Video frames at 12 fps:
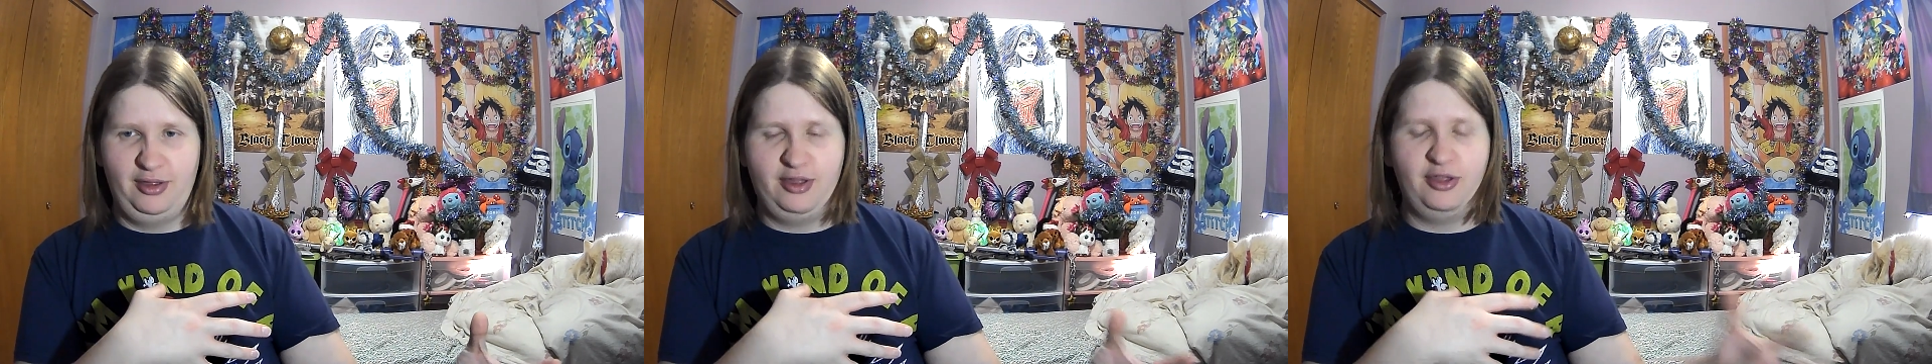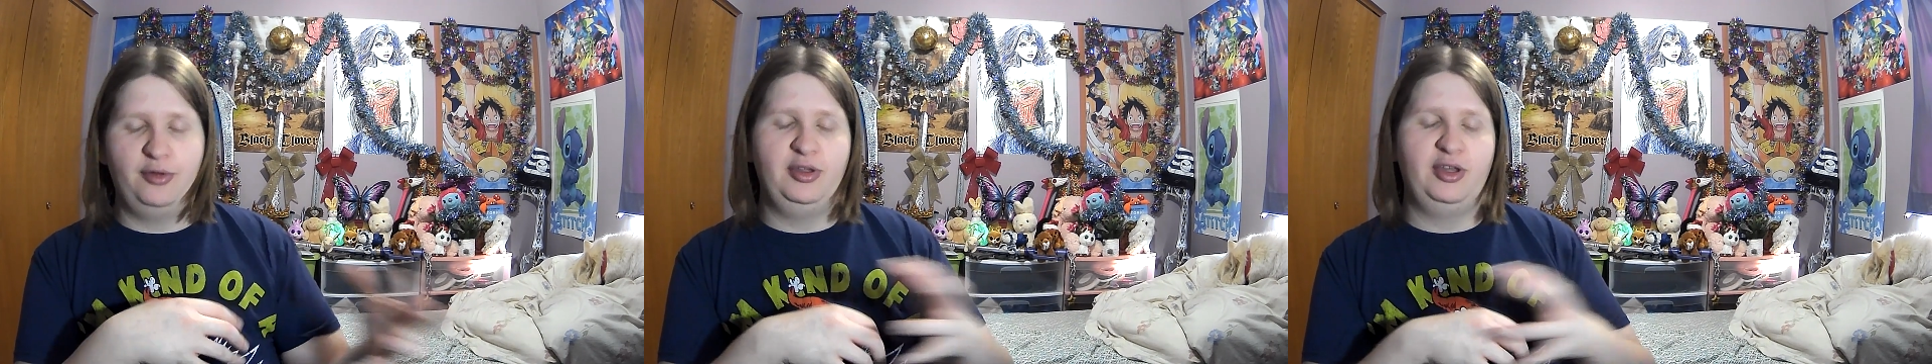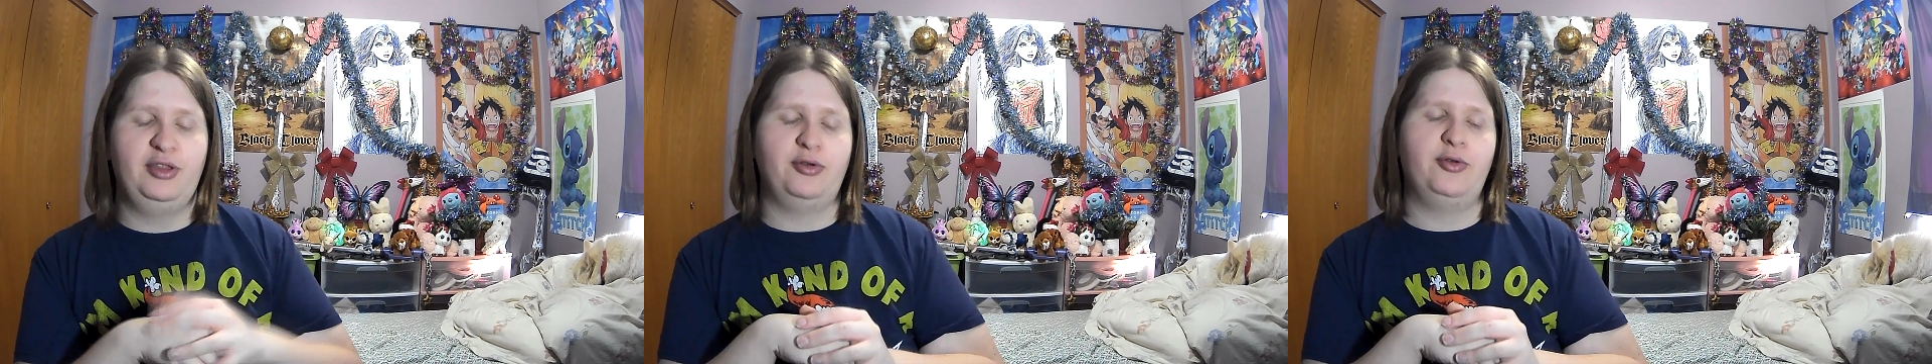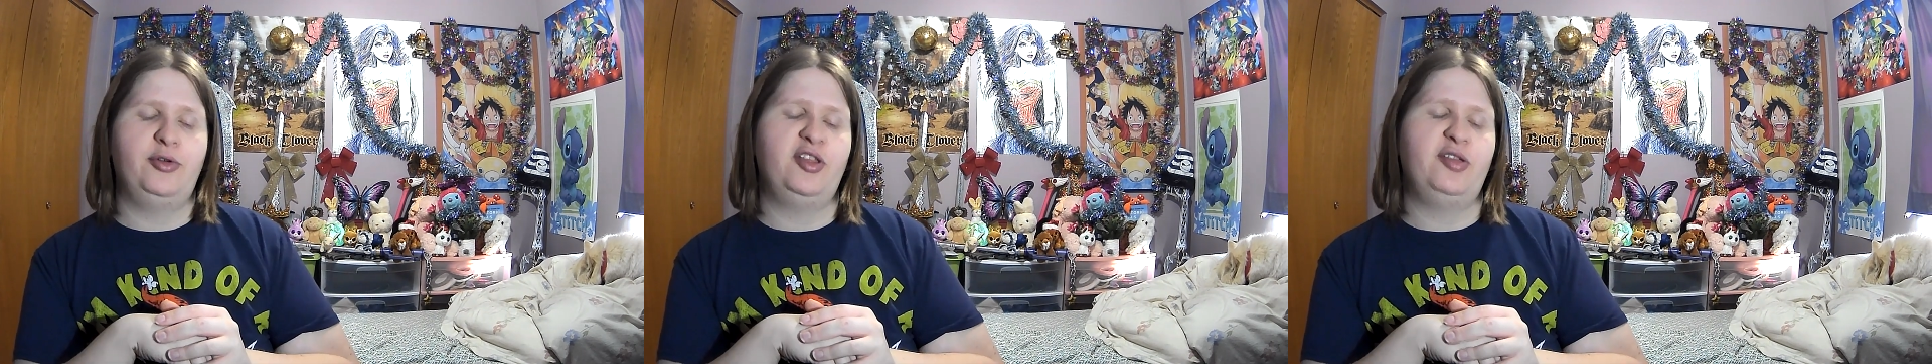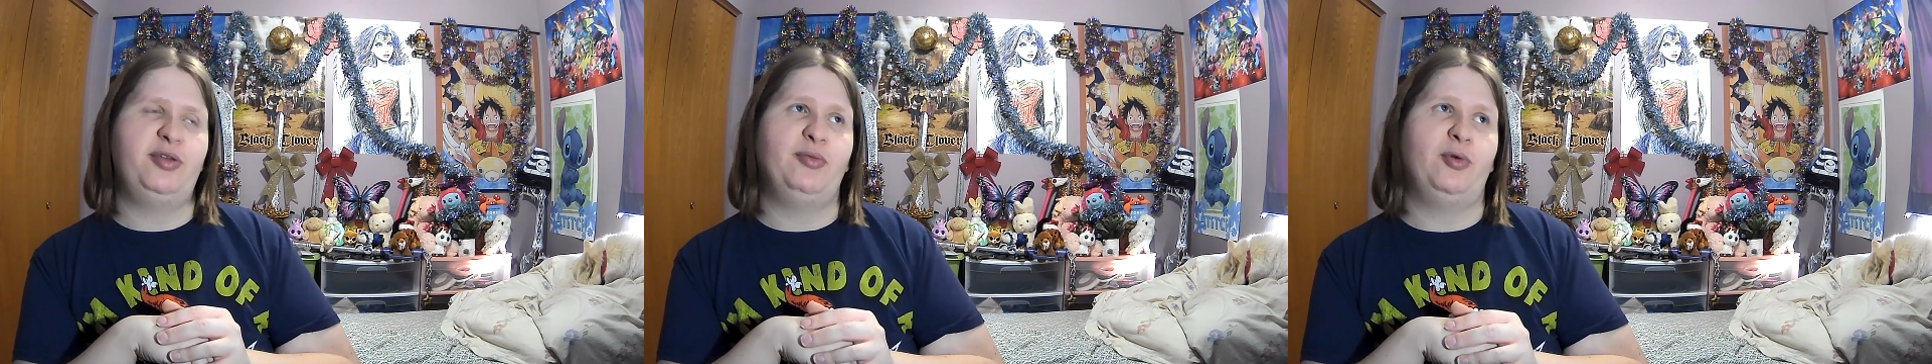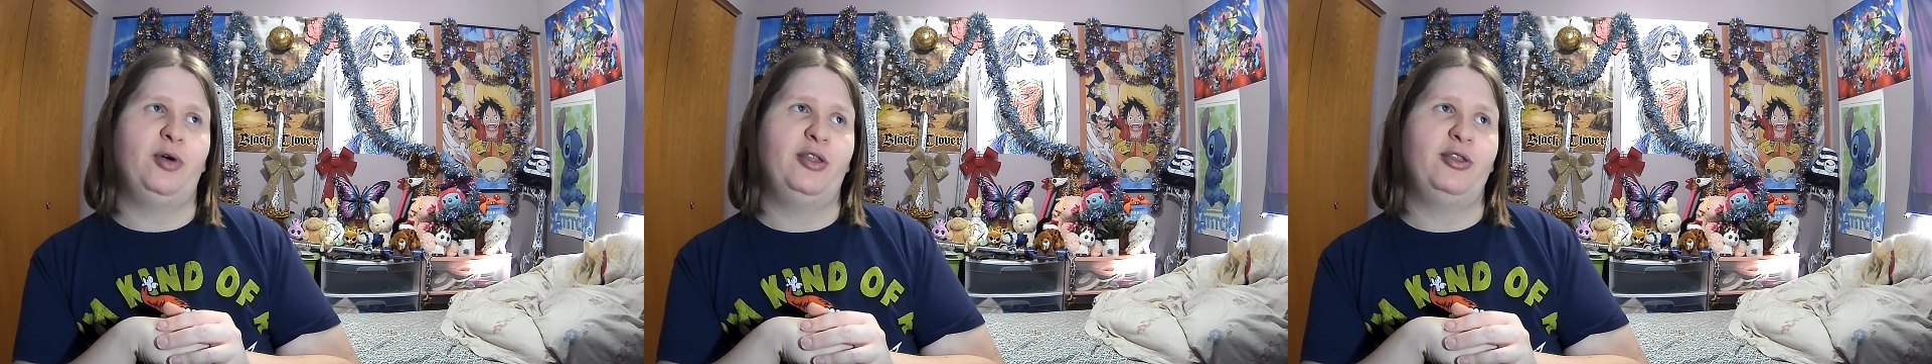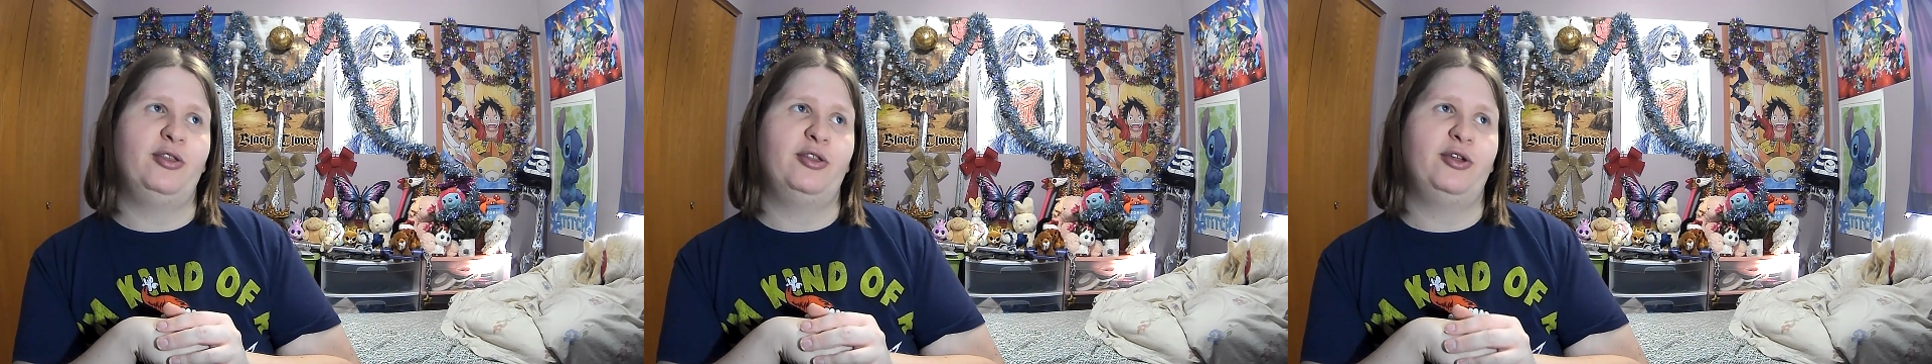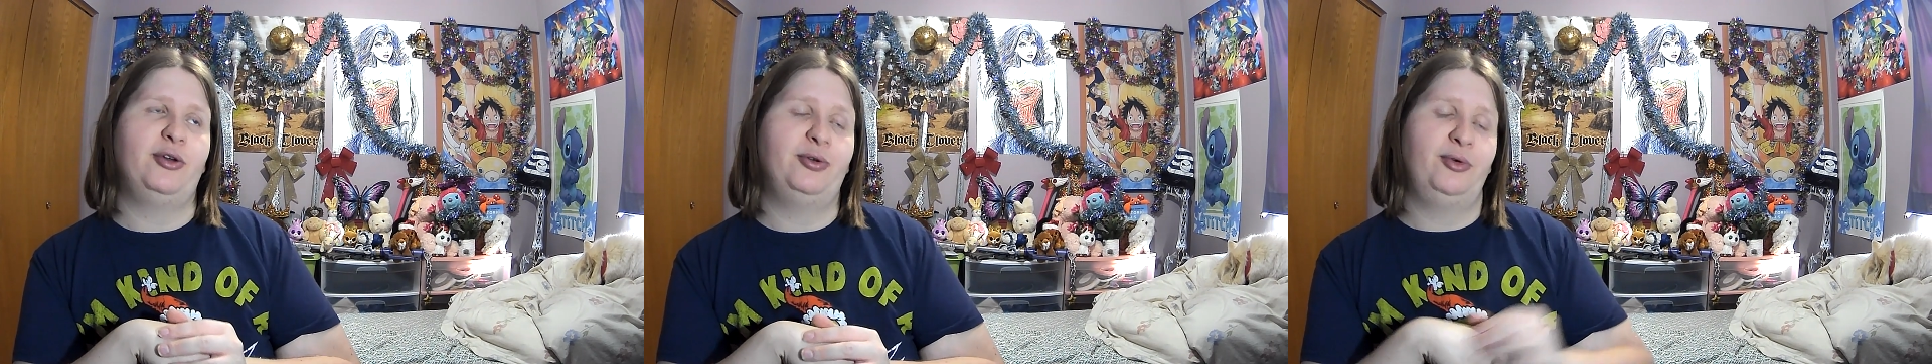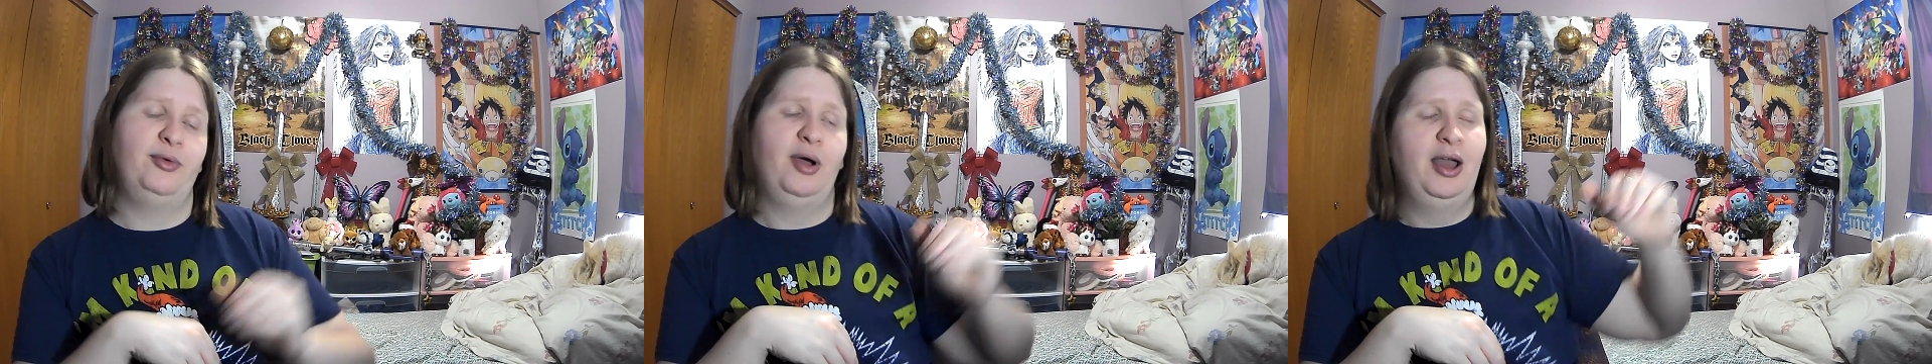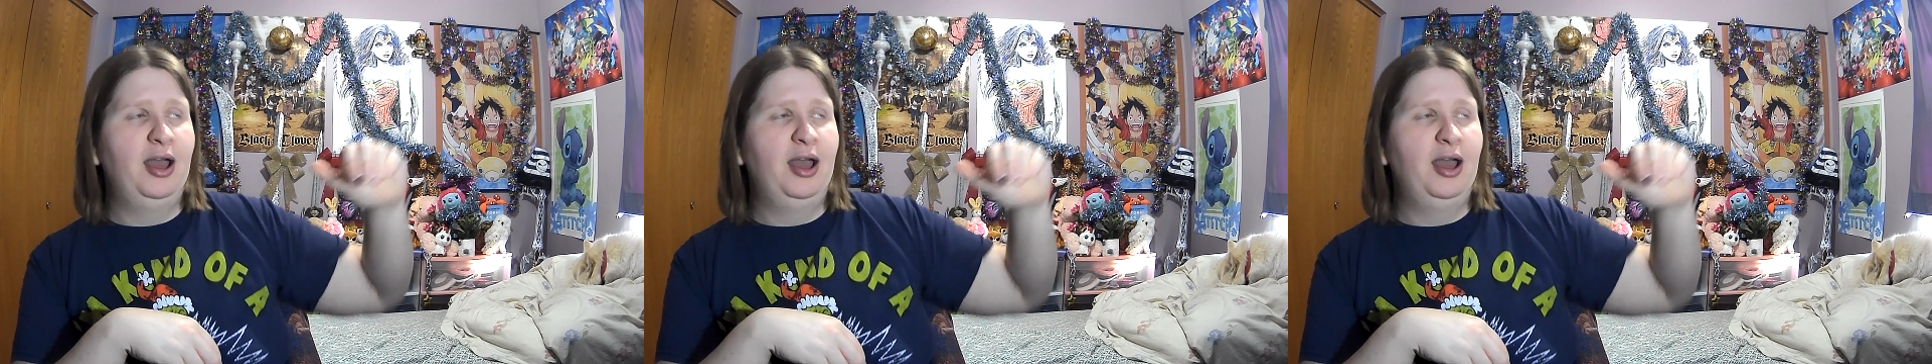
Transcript: So these are going to be ones who